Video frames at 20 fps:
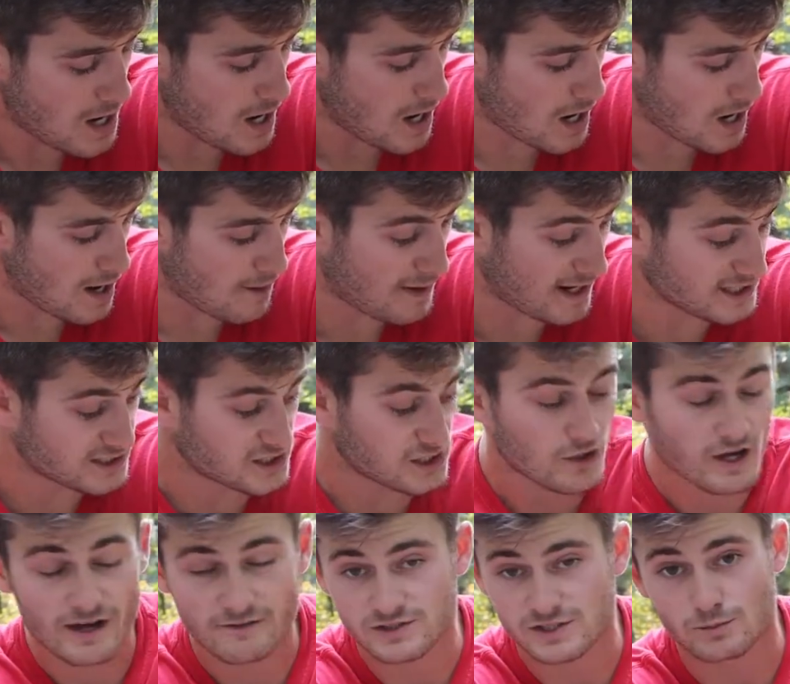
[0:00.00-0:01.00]
Um, I
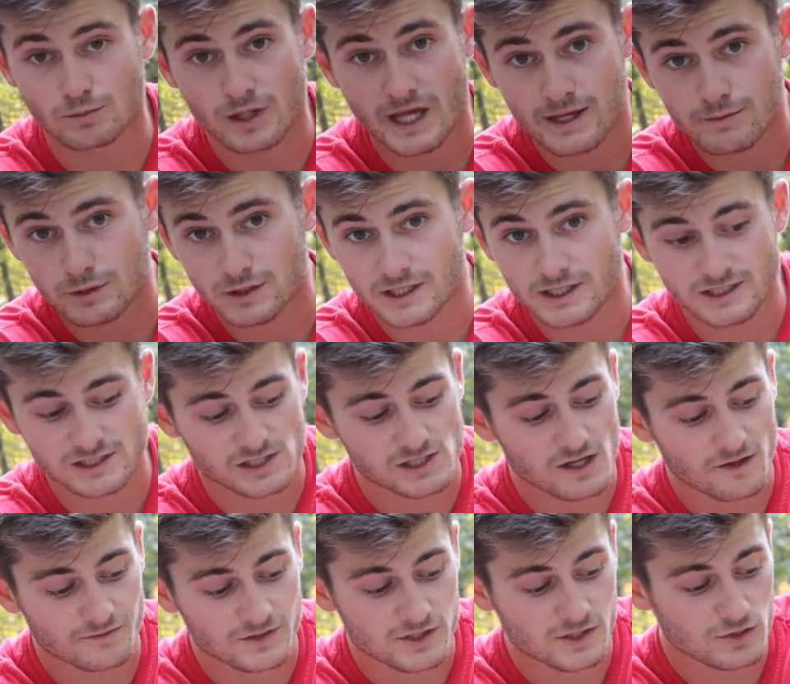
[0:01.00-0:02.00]
still have some labeling and
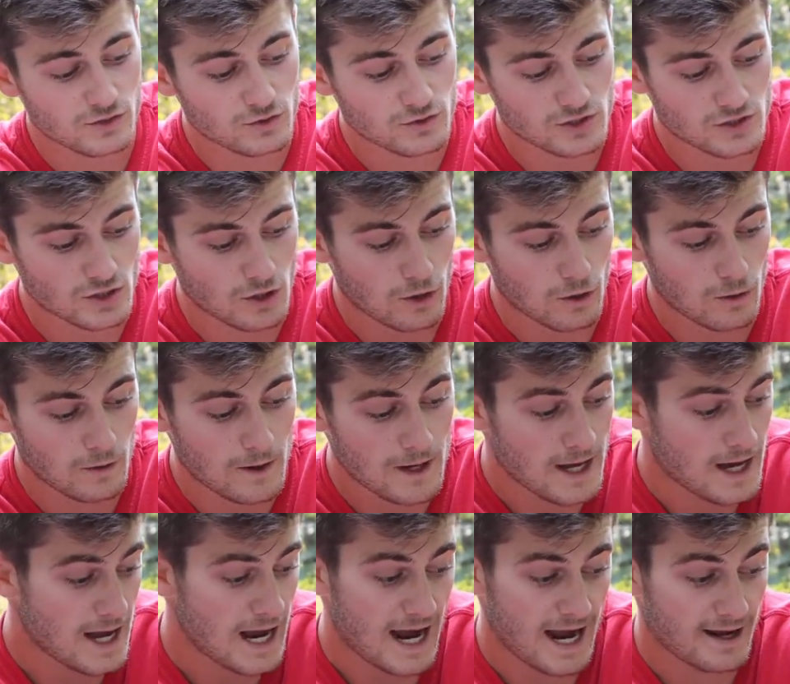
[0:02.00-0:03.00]
stuff to do, so
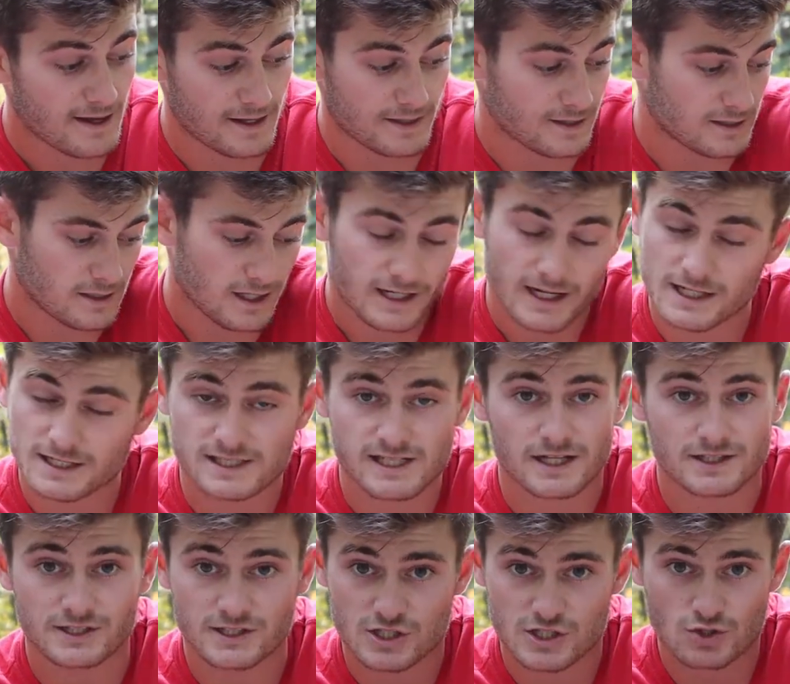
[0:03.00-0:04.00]
I, like I
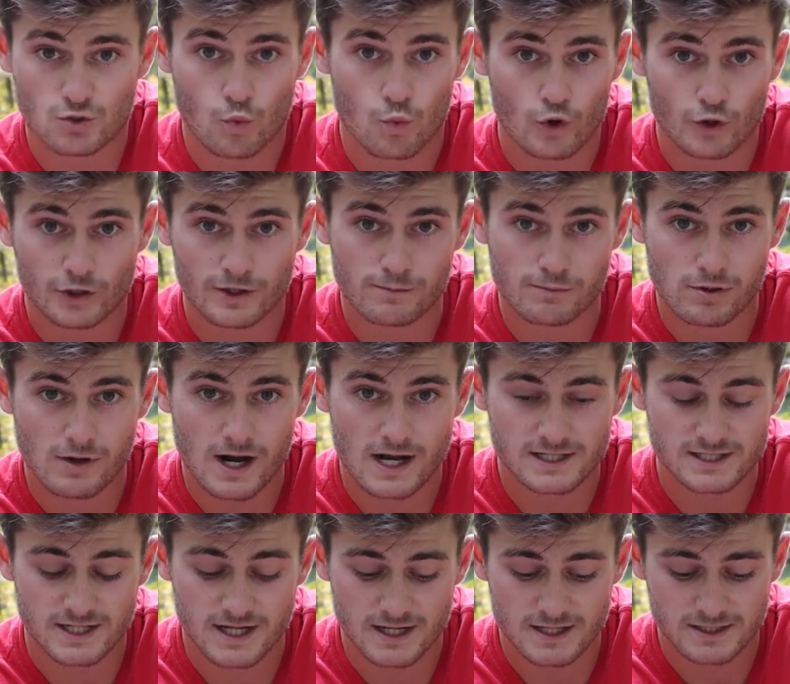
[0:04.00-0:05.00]
said, this is a work in
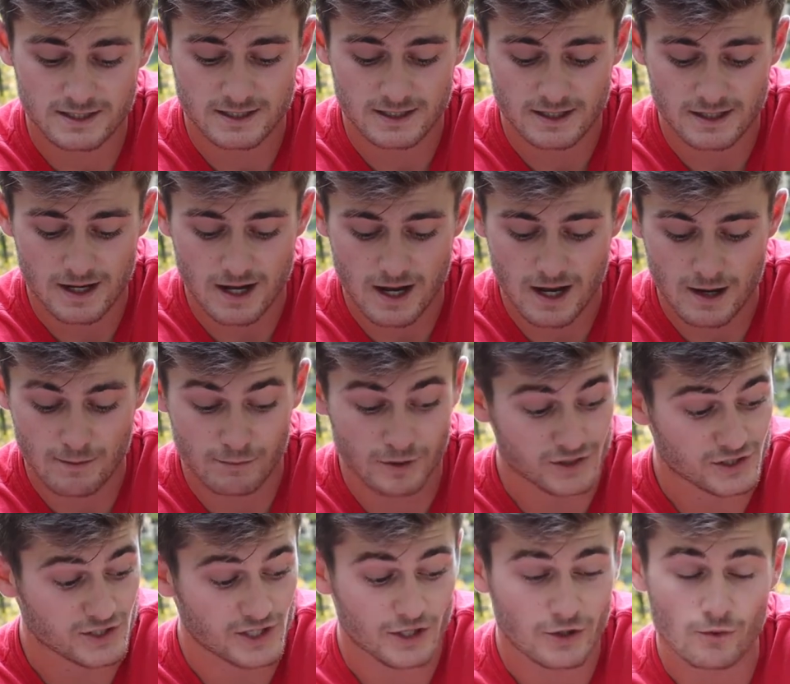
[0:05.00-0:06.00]
process, um,
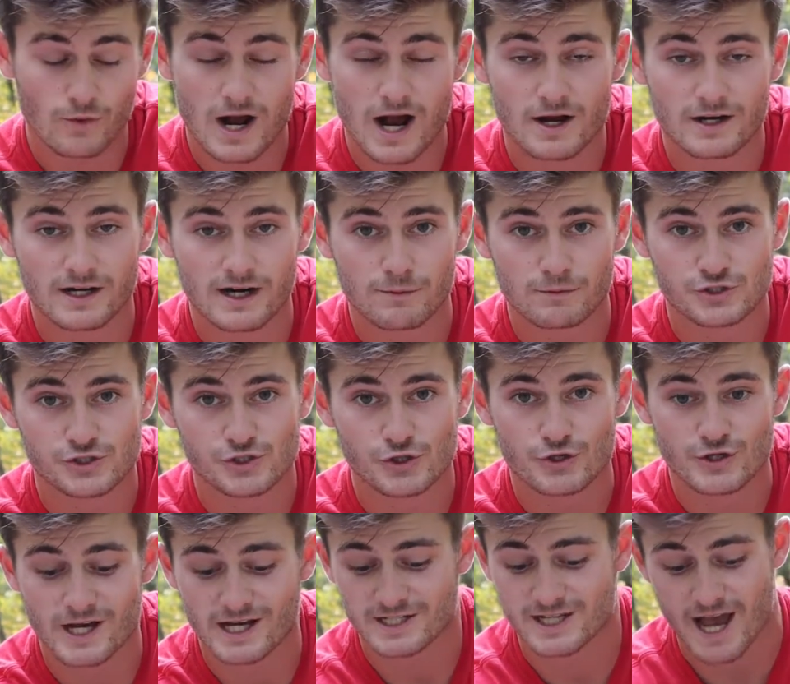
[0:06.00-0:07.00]
but stick around and I'm gonna show
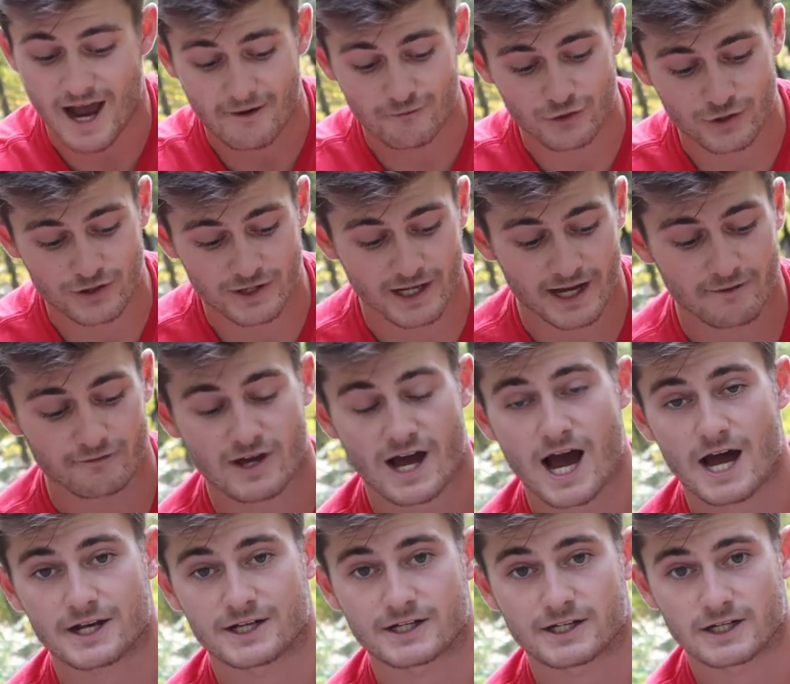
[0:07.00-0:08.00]
you guys everything I've
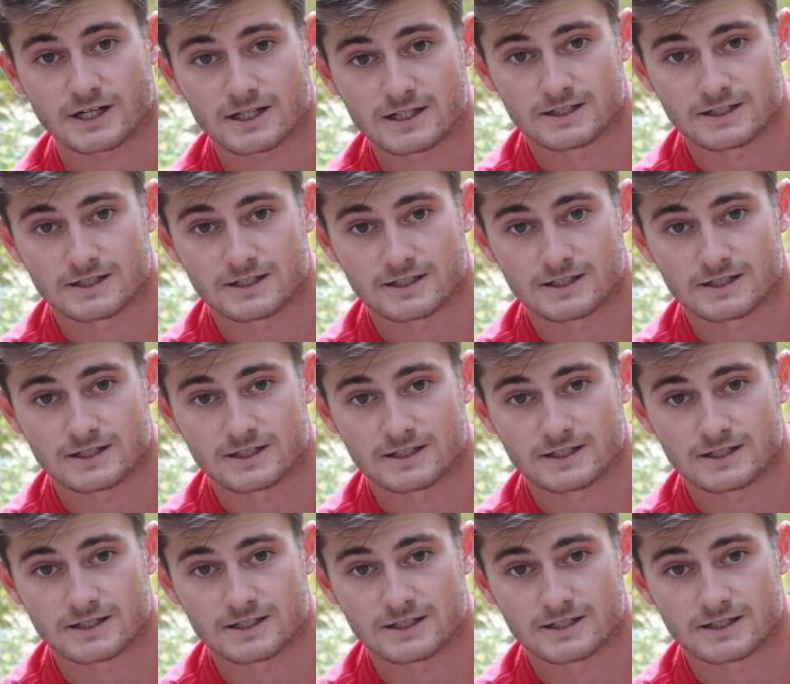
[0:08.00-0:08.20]
got in here.